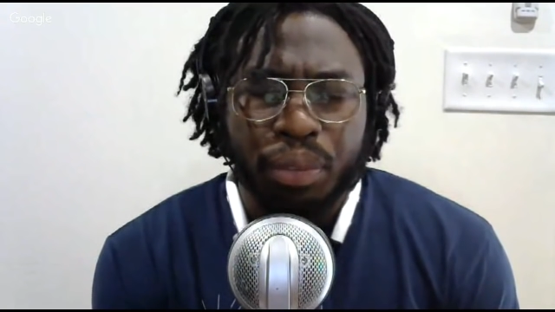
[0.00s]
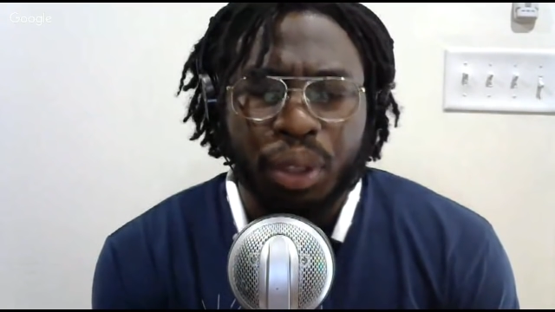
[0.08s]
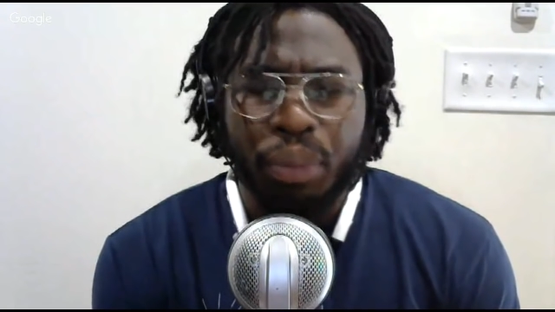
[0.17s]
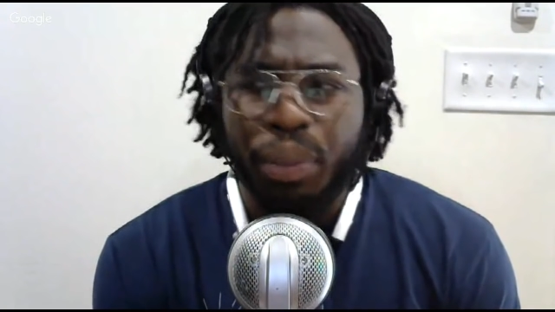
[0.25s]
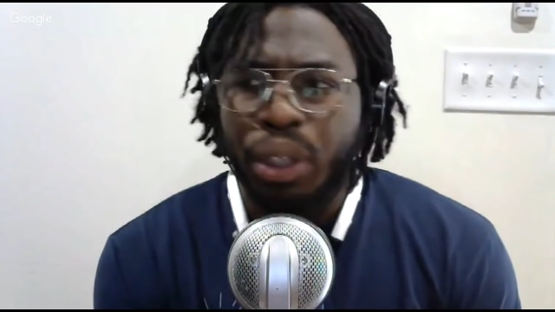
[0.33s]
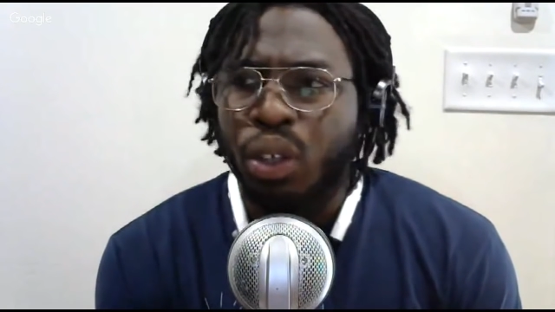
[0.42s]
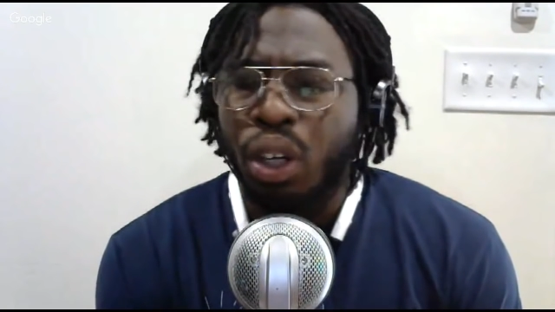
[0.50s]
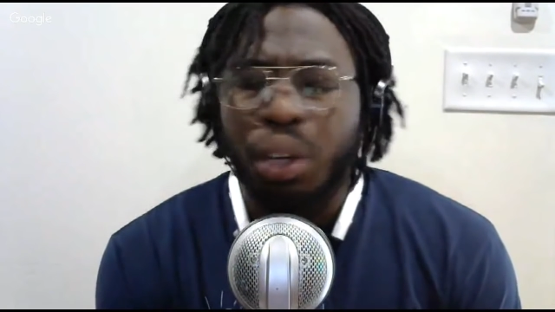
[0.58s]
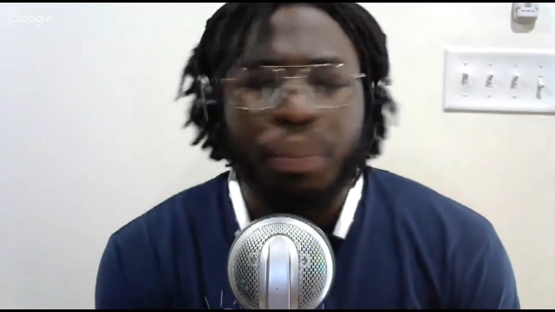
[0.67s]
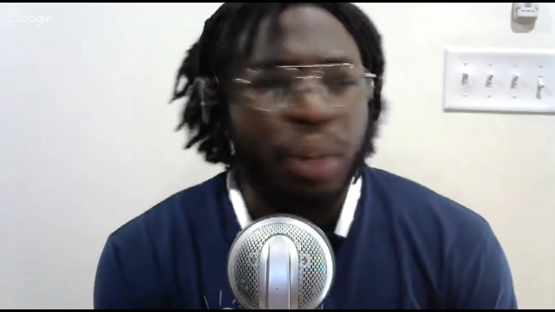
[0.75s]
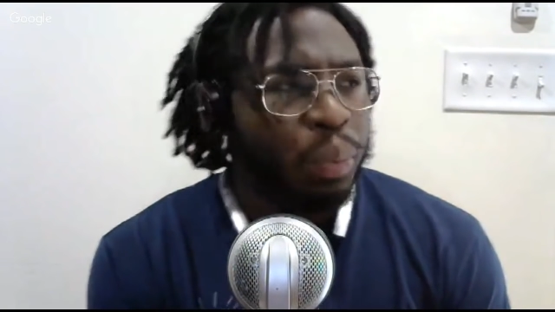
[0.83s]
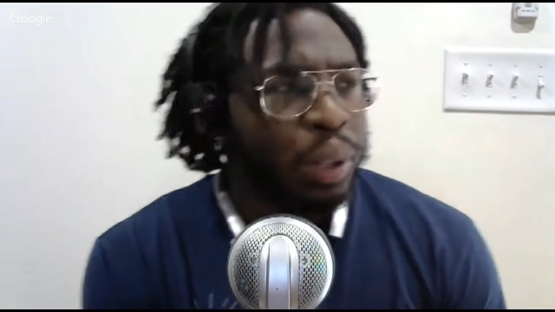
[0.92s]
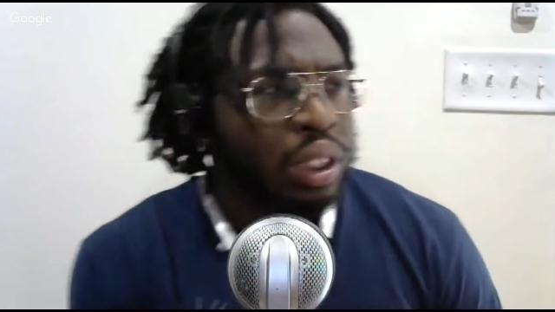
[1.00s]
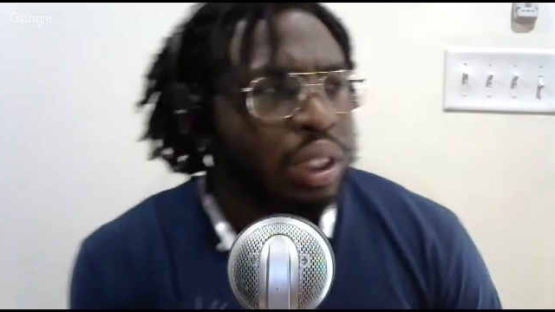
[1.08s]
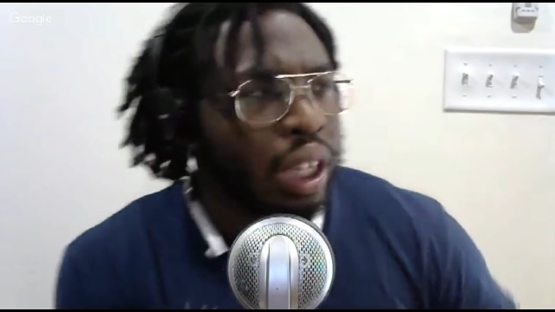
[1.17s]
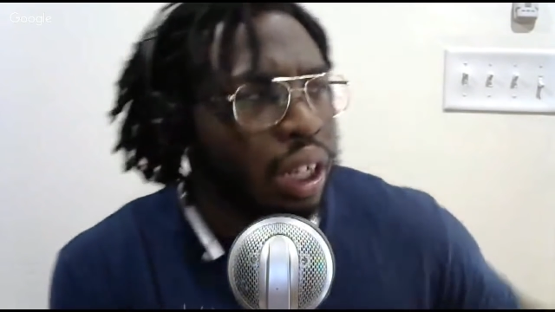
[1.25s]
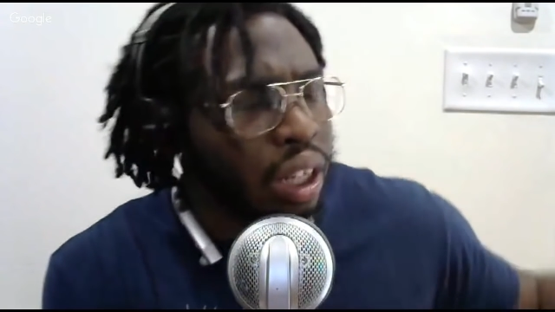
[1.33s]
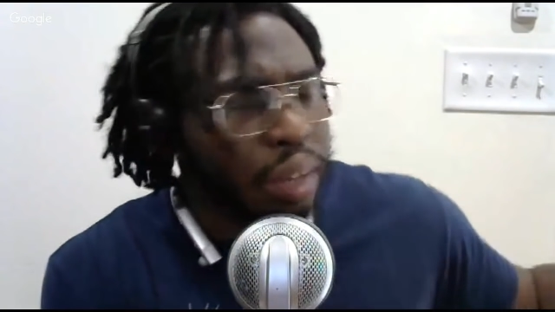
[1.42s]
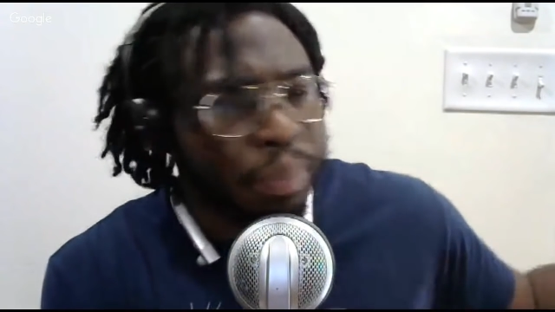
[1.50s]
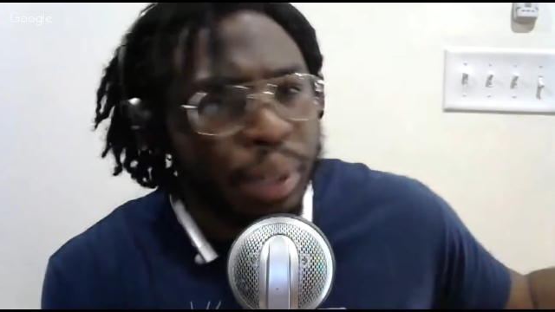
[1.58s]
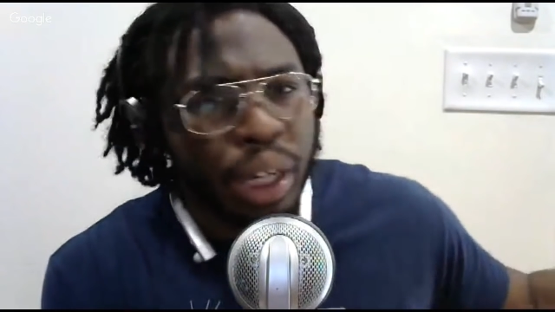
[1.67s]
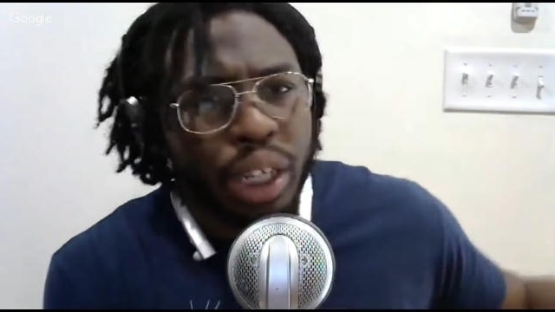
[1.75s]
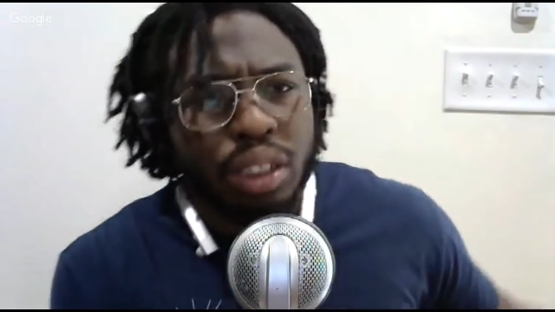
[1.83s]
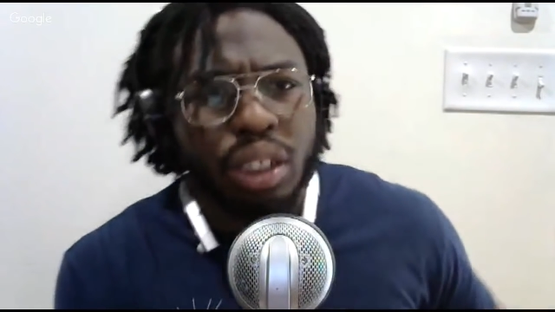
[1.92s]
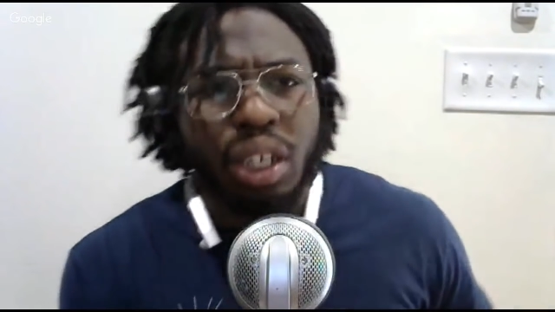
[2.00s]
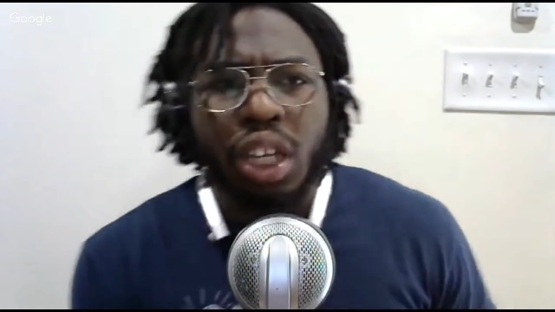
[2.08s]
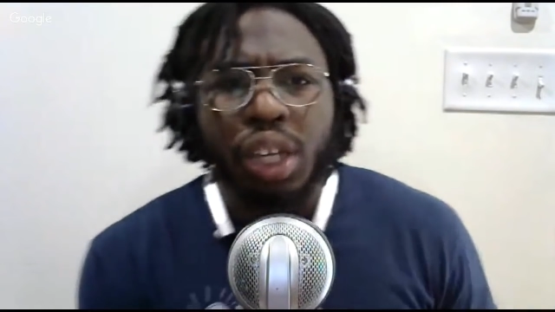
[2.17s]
You make sure all the metal pieces get in their buckets.